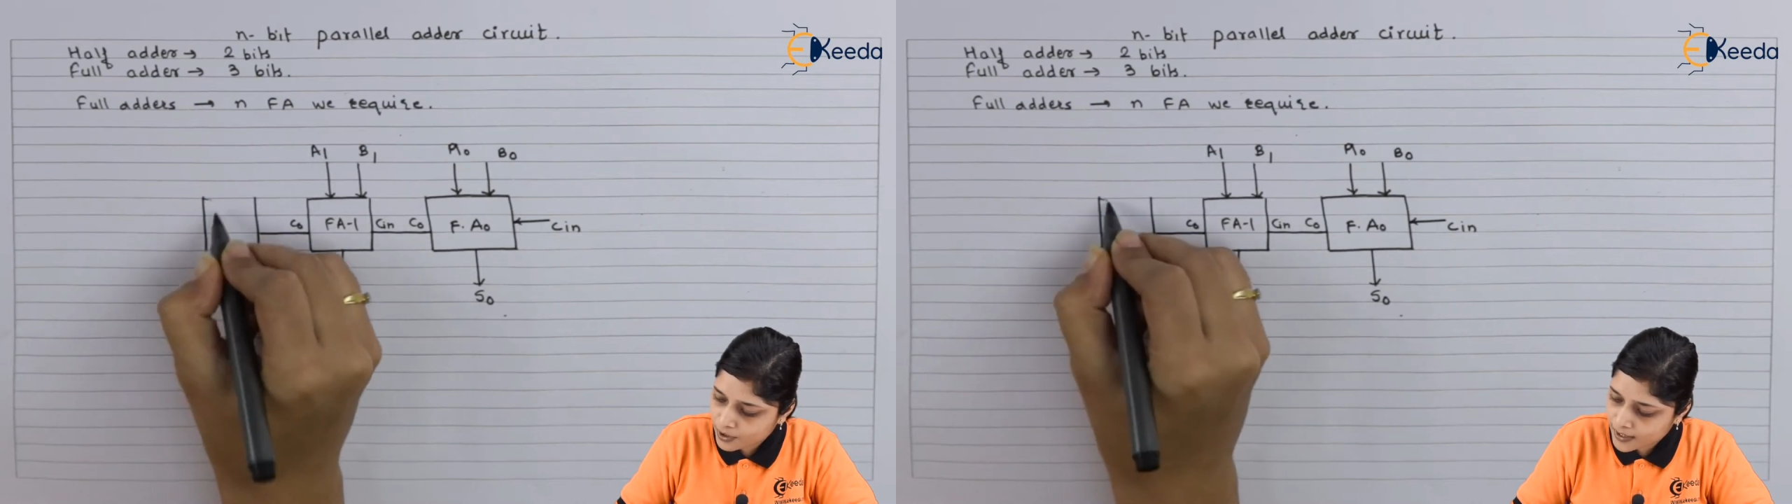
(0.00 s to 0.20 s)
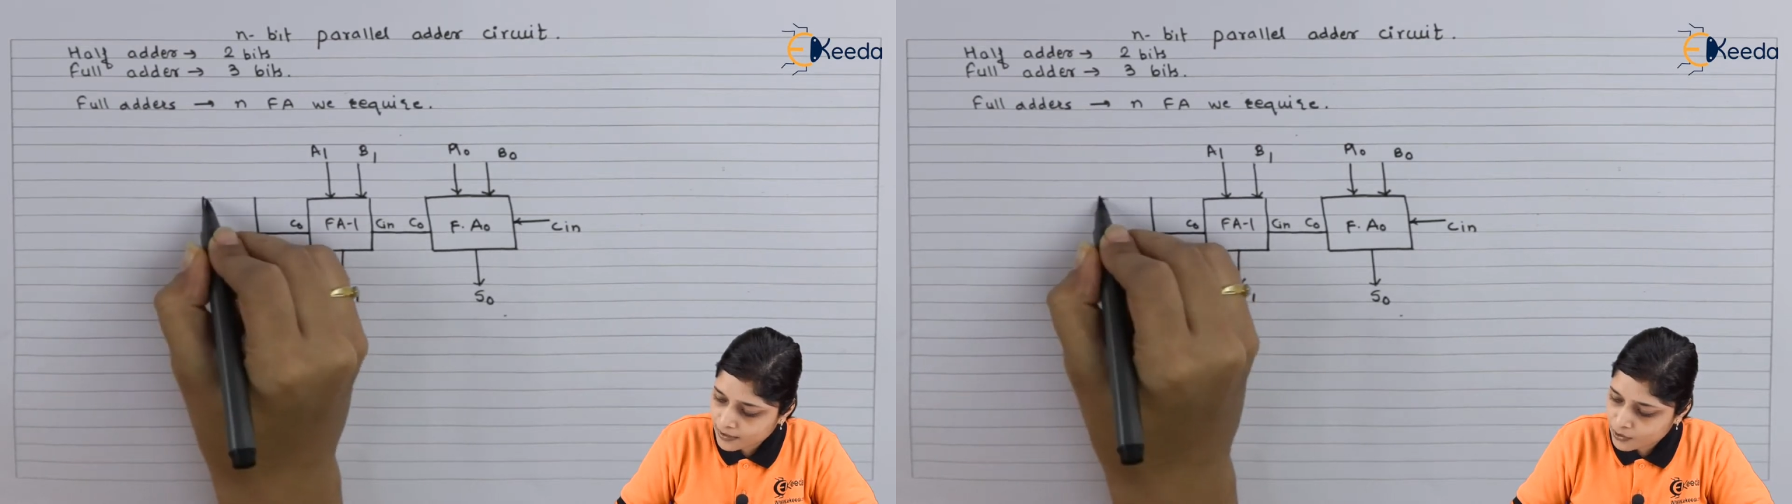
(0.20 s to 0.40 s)

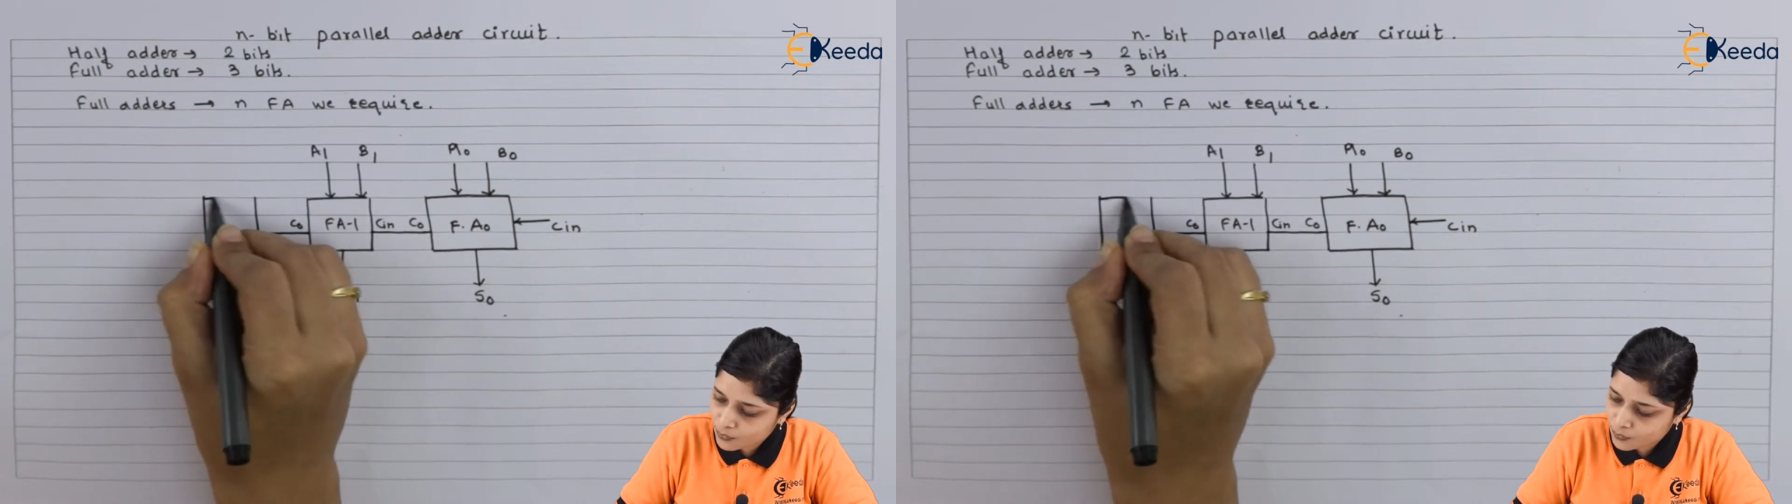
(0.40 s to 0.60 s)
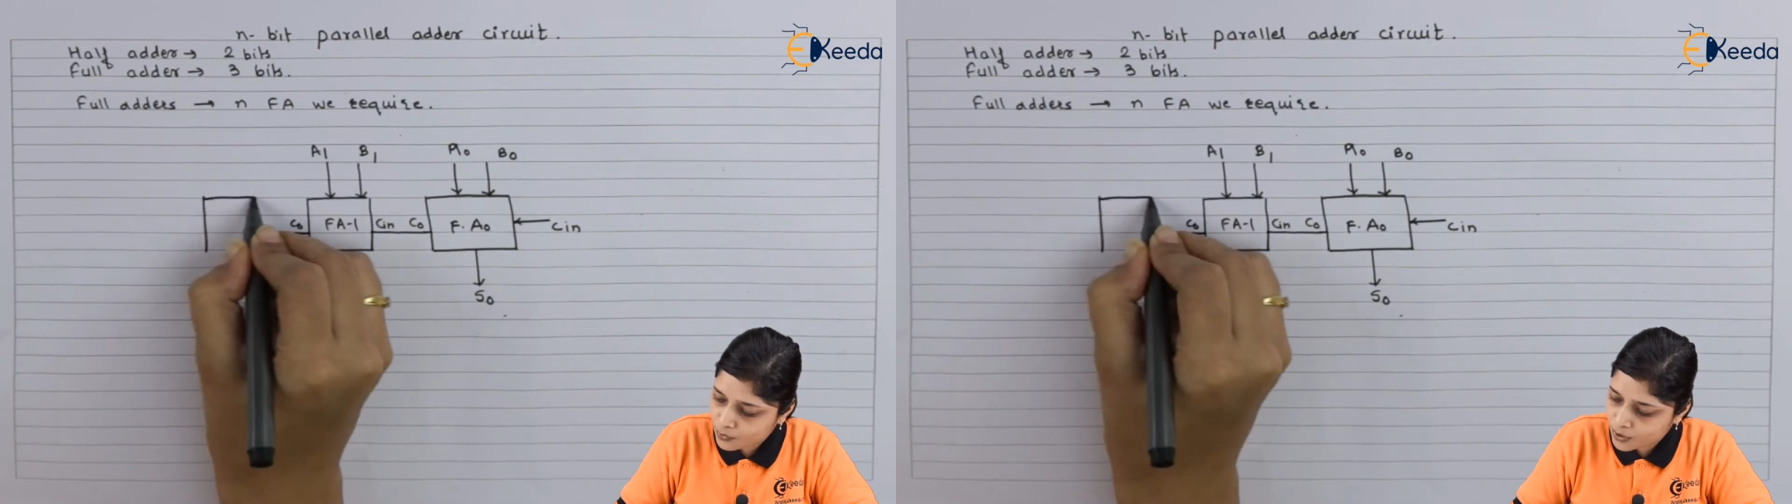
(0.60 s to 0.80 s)

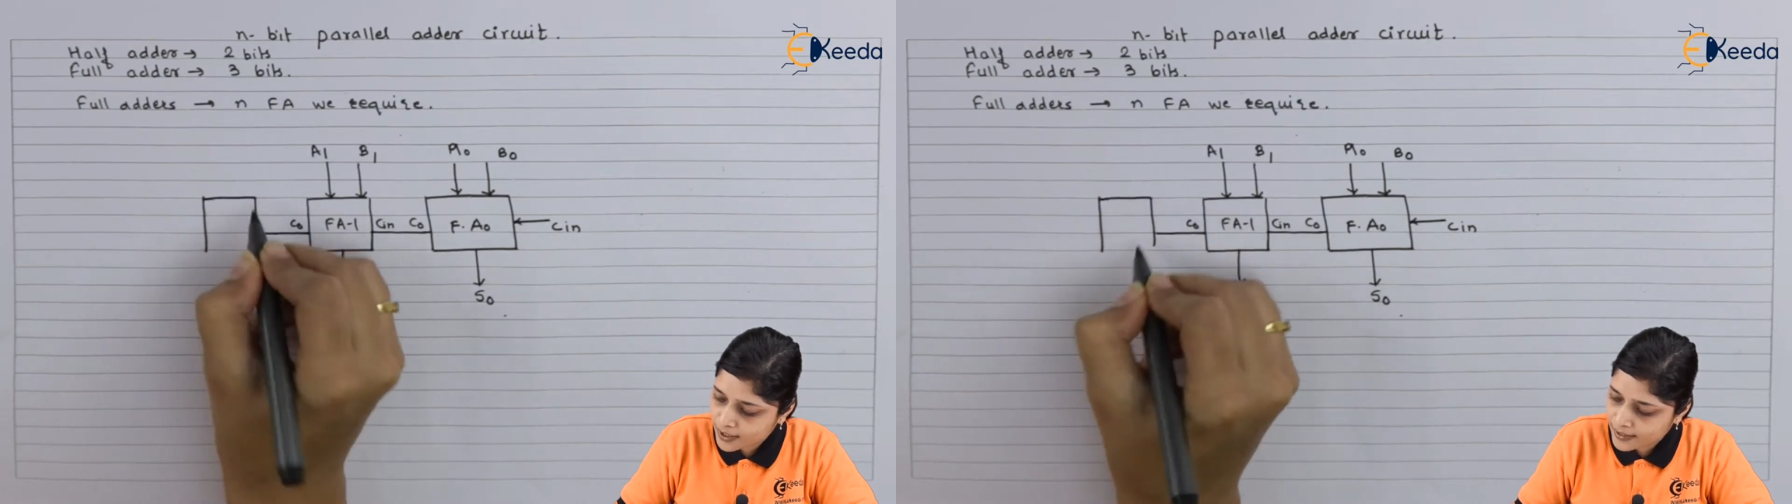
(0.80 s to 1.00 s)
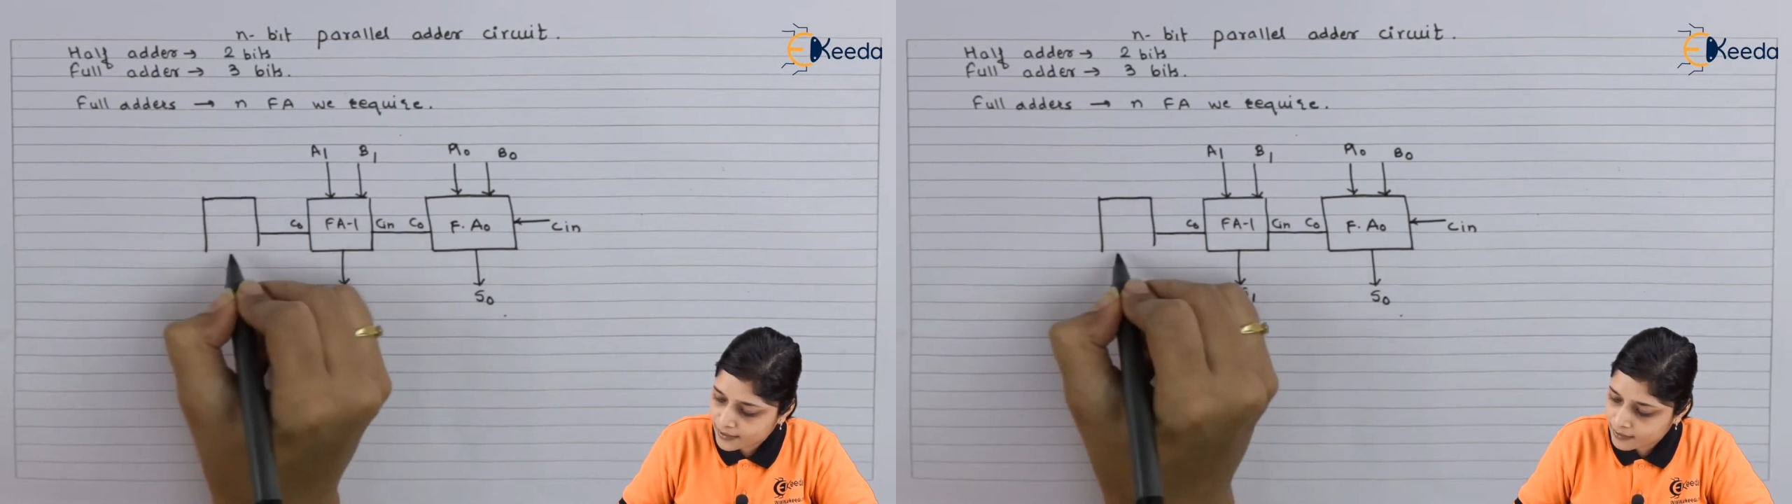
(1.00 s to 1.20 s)
next full
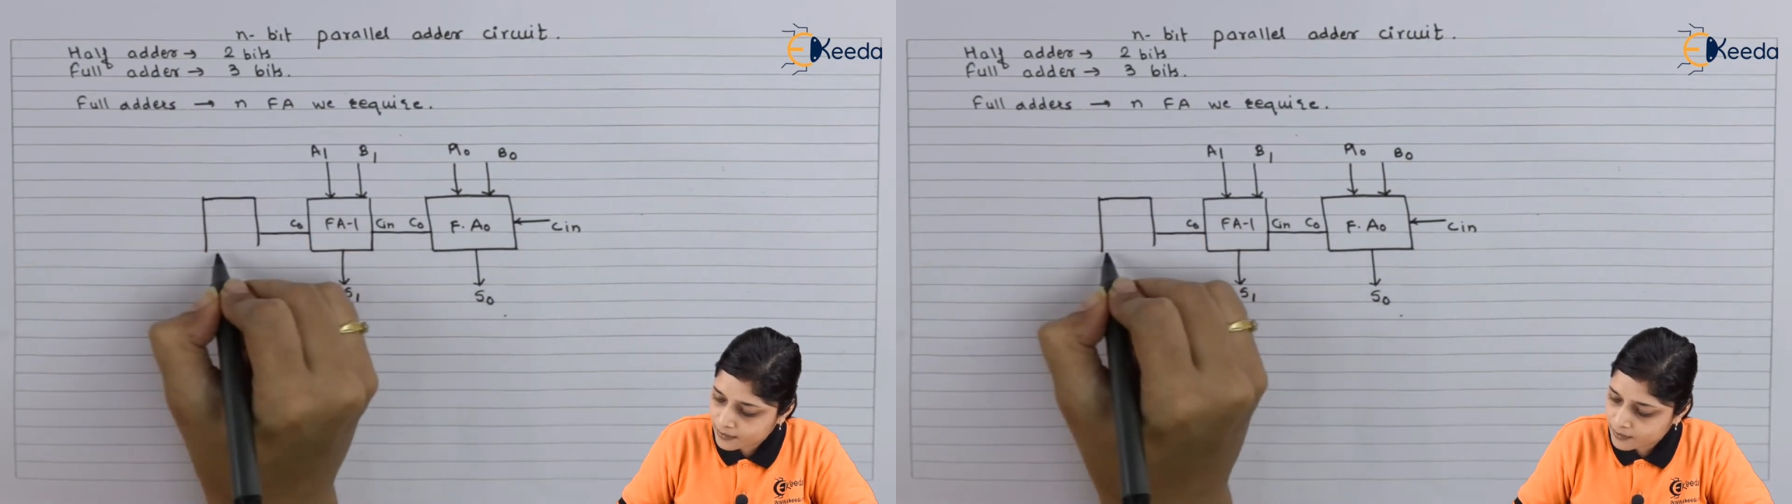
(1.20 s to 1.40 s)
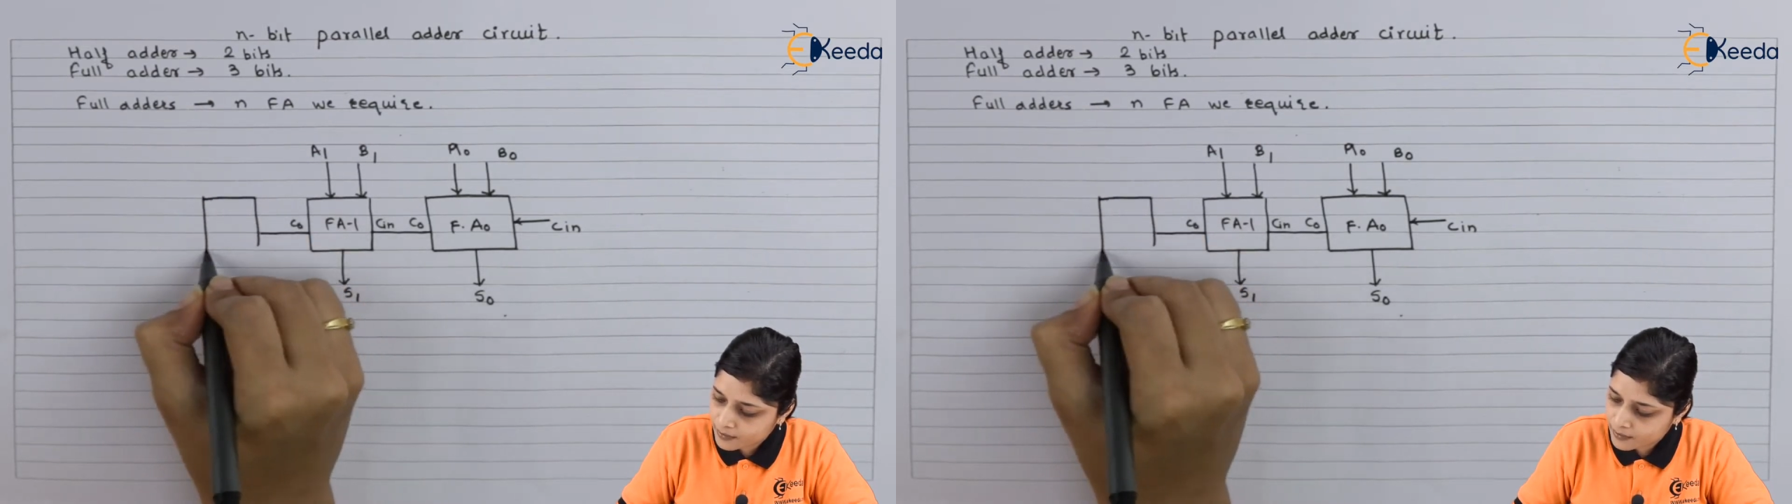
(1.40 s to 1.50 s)
adder.